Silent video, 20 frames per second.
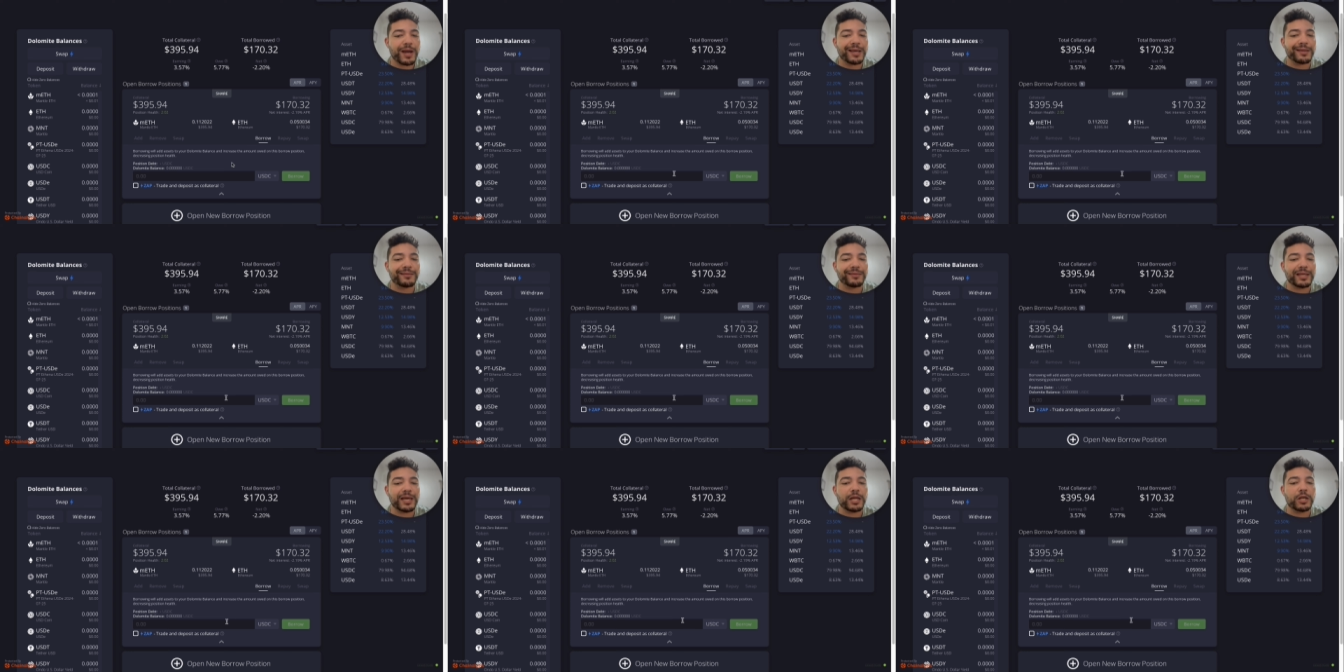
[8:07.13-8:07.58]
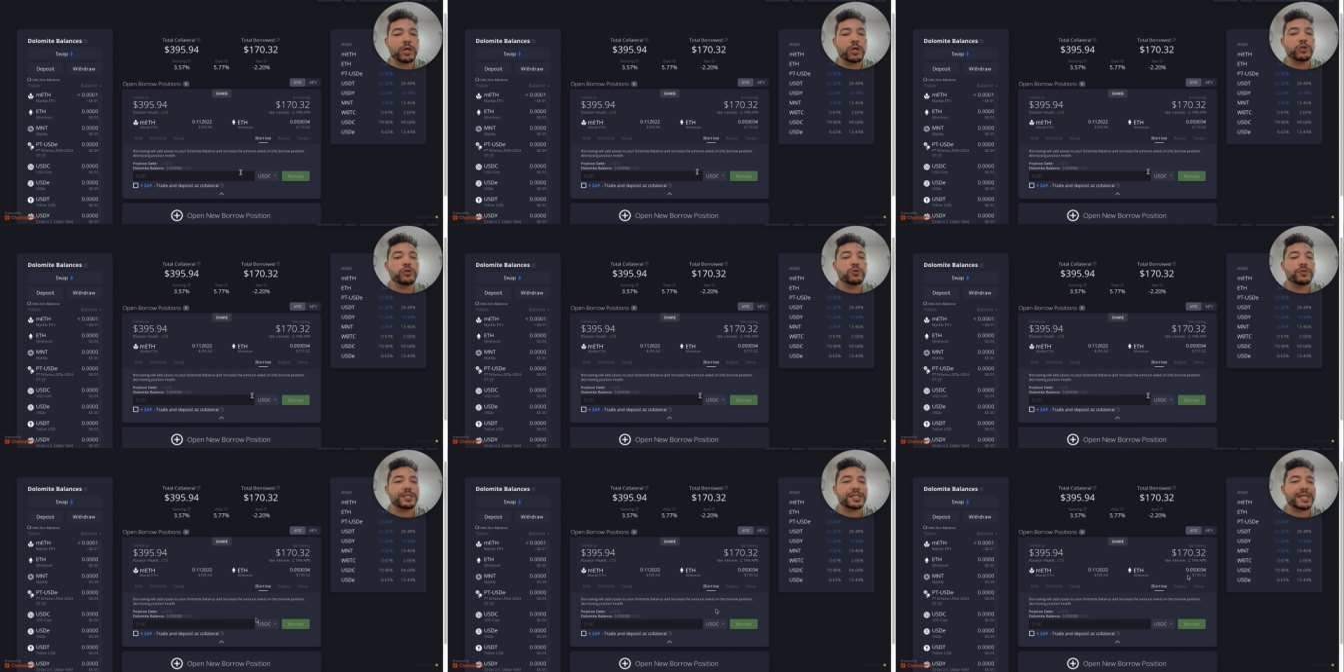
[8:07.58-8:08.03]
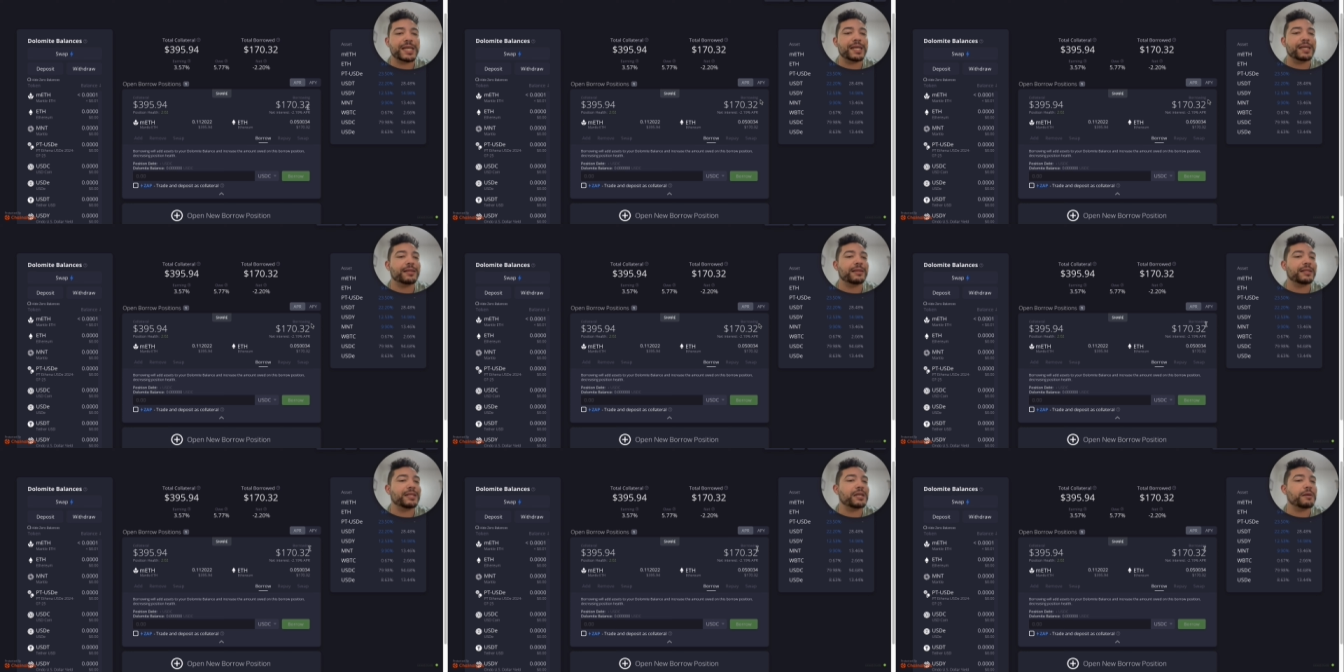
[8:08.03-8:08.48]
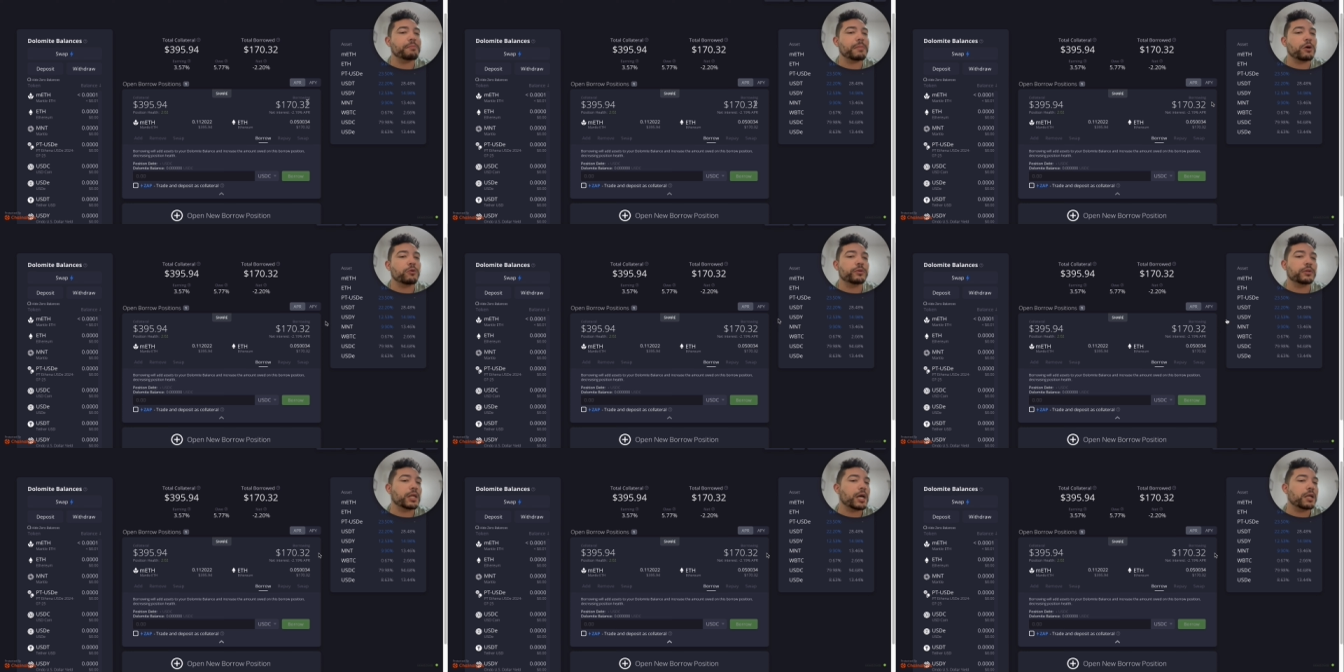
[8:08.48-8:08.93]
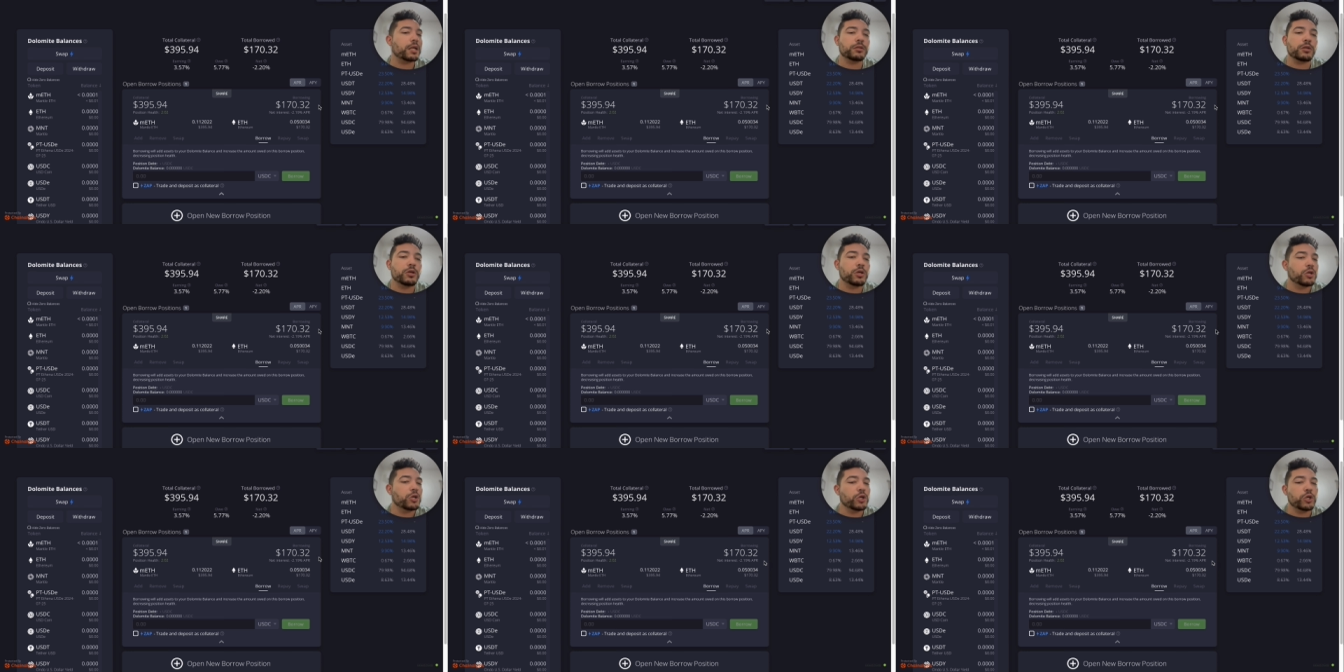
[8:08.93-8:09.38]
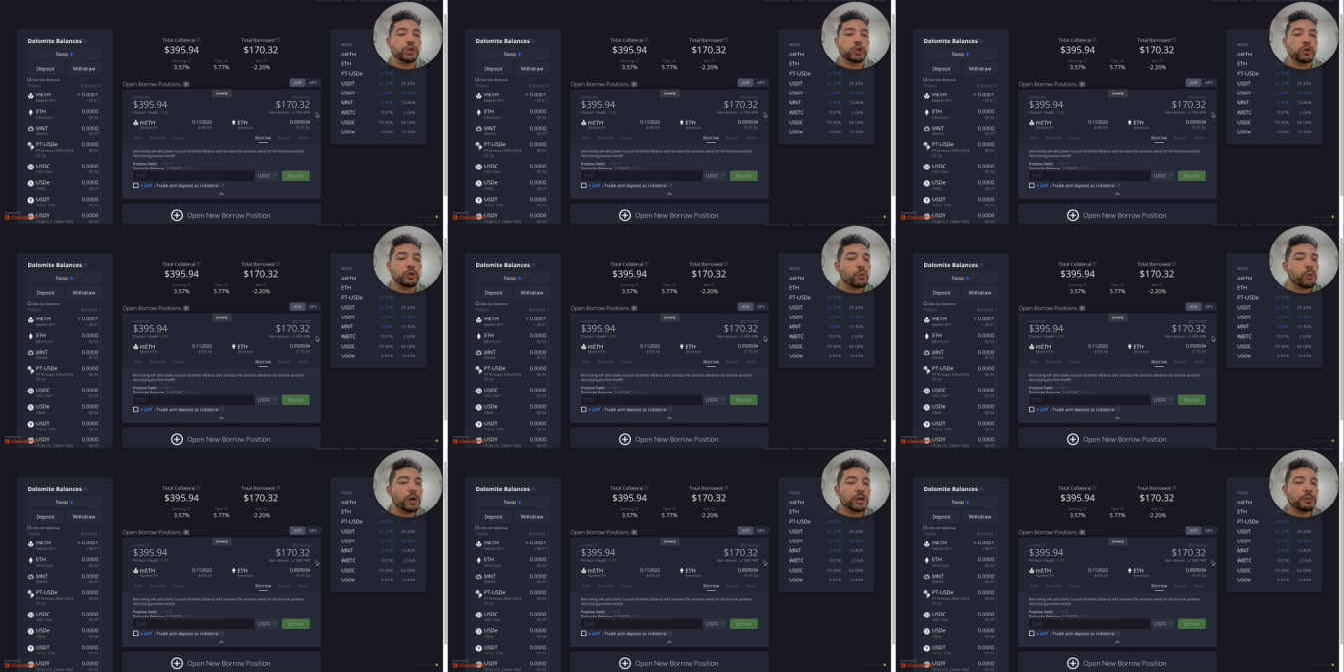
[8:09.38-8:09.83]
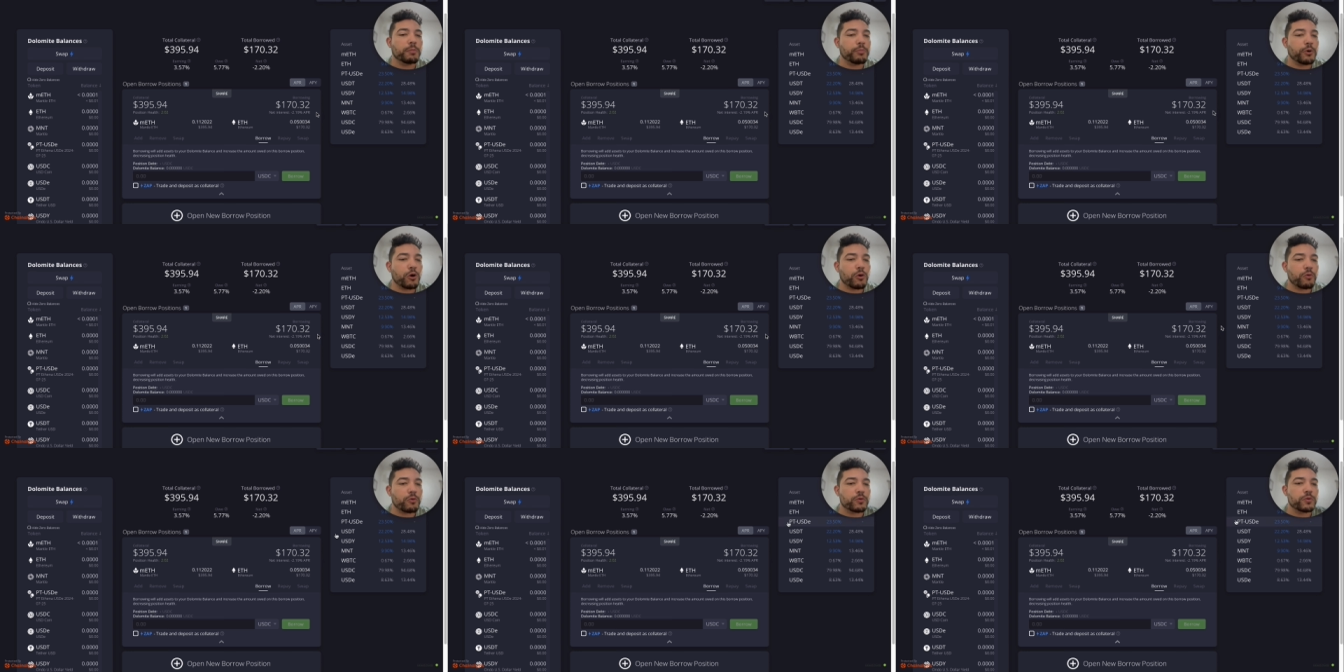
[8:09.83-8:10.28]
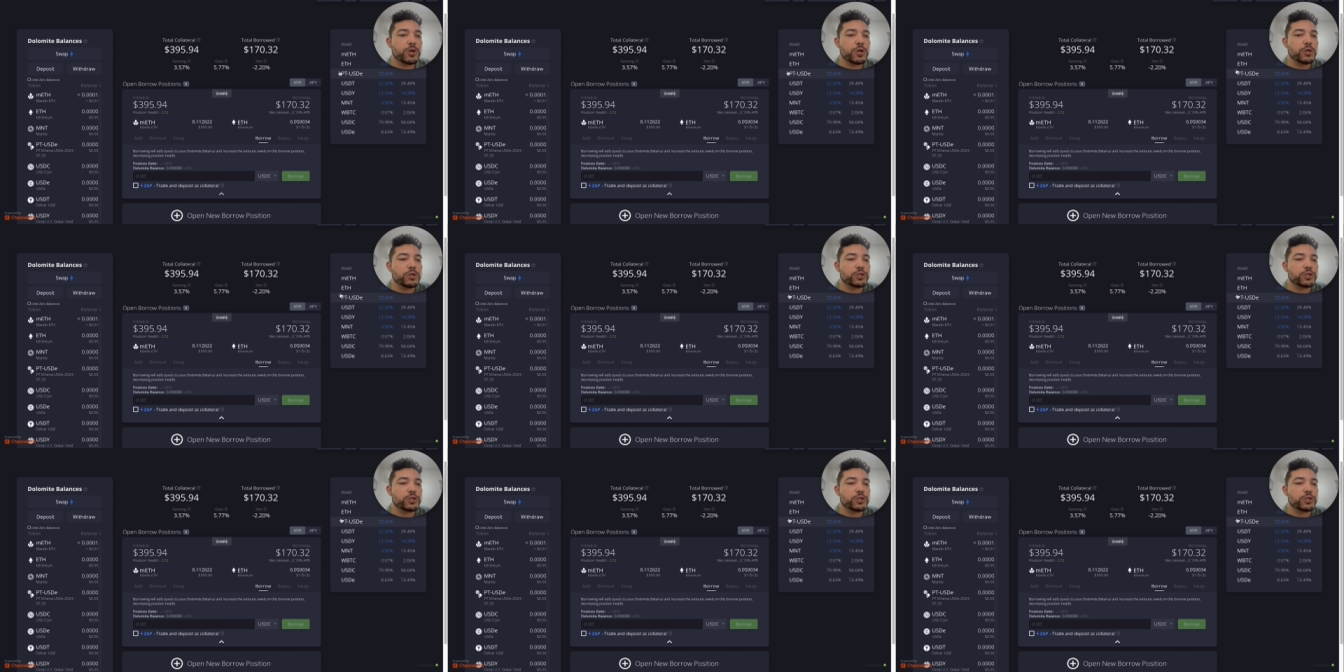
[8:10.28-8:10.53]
and then you take the amount that you want to borrow.